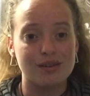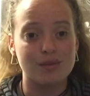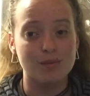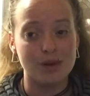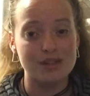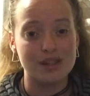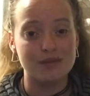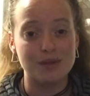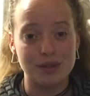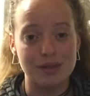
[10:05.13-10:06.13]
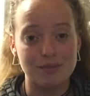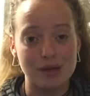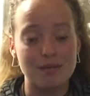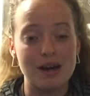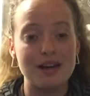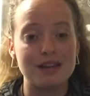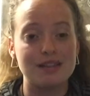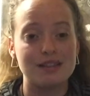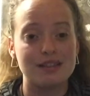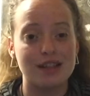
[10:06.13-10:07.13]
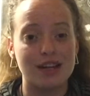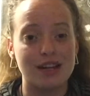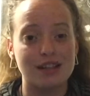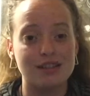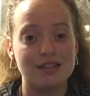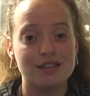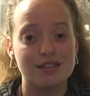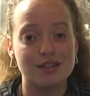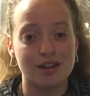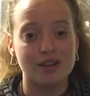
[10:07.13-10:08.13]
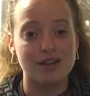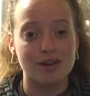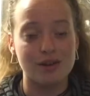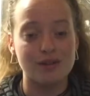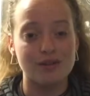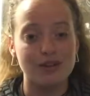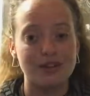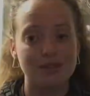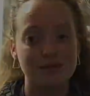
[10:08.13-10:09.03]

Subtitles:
once I've cleared my mind and started over.